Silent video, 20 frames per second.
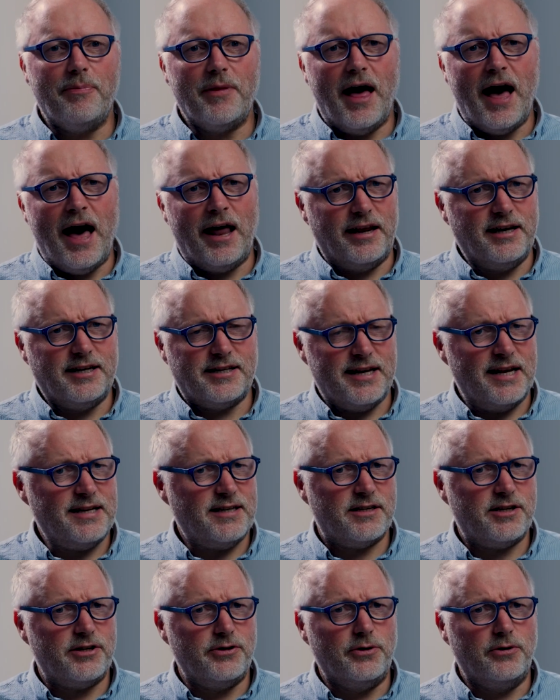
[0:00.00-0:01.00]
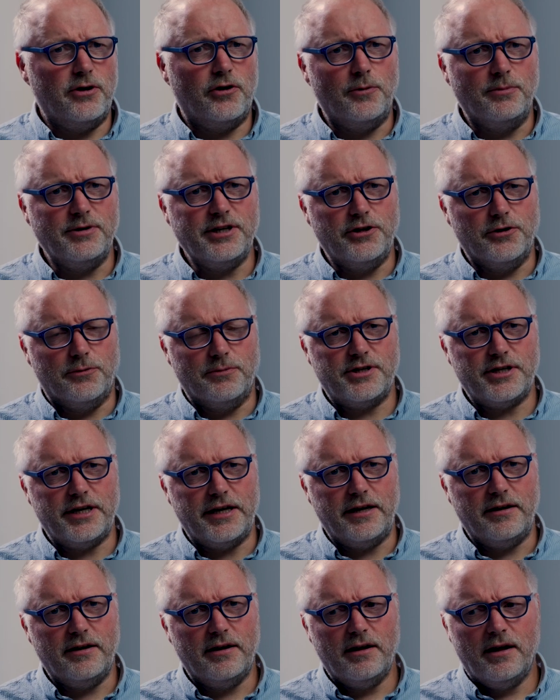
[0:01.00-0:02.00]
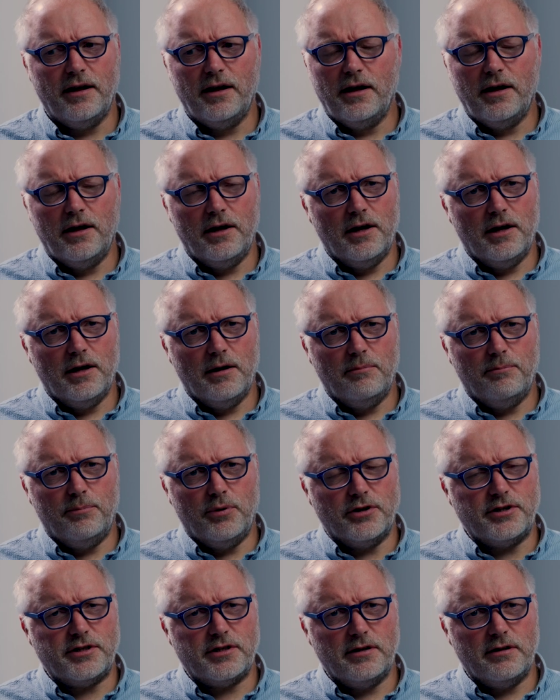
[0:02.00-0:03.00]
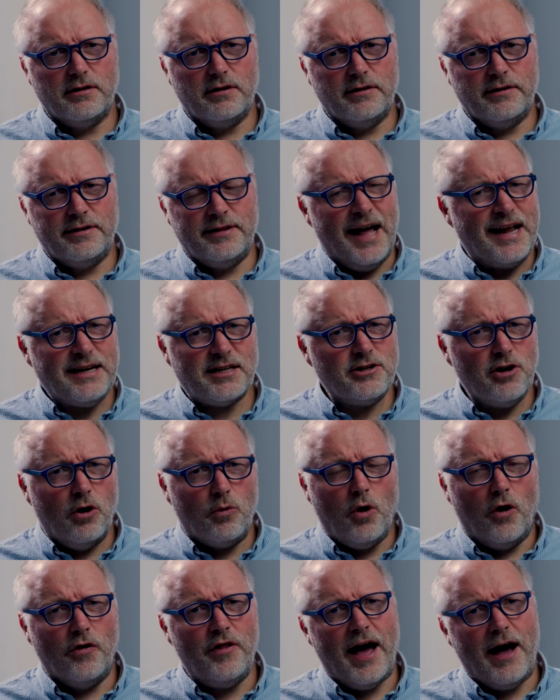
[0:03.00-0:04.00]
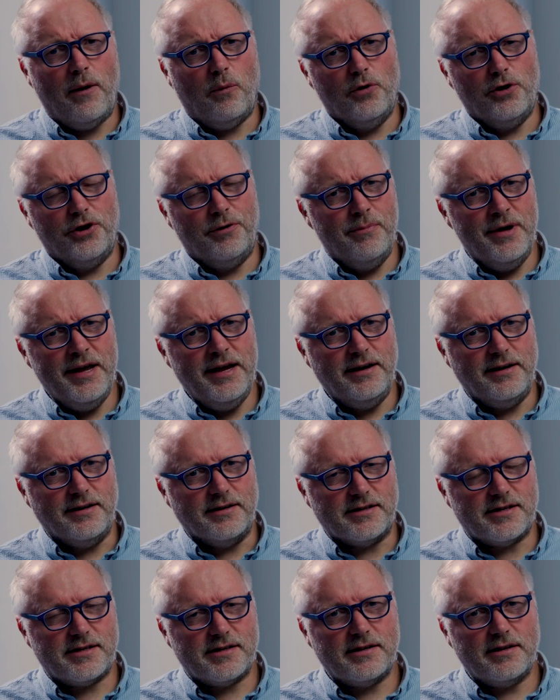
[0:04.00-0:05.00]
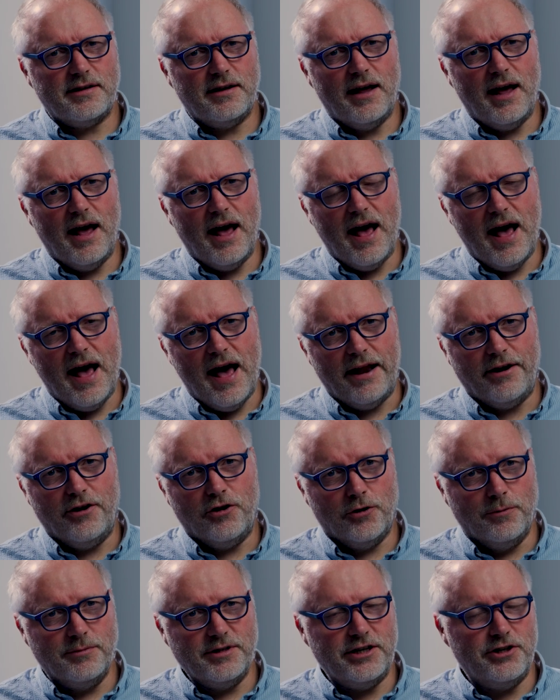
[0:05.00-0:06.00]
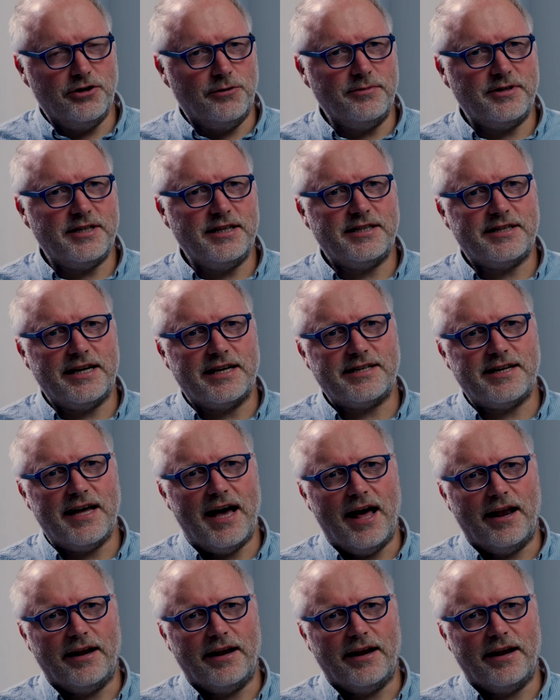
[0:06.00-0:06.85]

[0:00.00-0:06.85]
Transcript: Alice says to Humpty Dumpty, "But that's not what that word means." And Humpty Dumpty says to